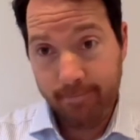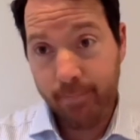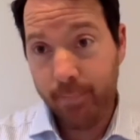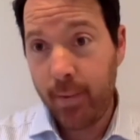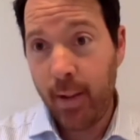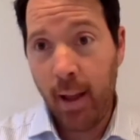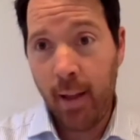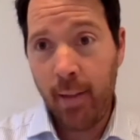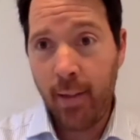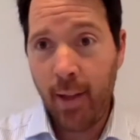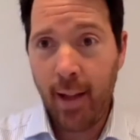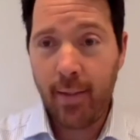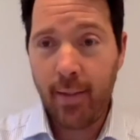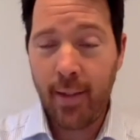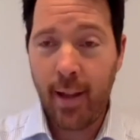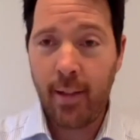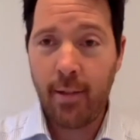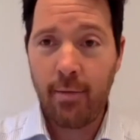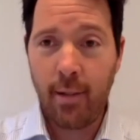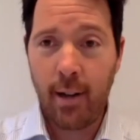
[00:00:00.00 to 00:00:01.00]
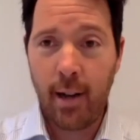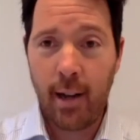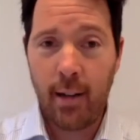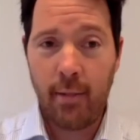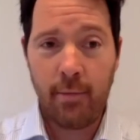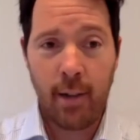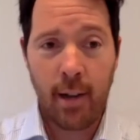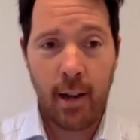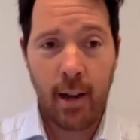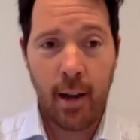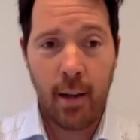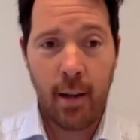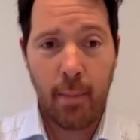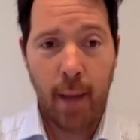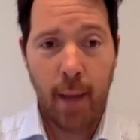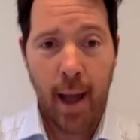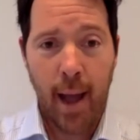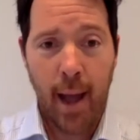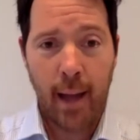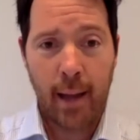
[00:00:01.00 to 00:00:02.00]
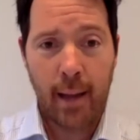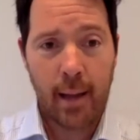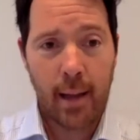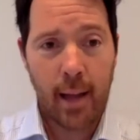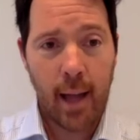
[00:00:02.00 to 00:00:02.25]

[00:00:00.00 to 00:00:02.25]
yeah, that that's really really our bag.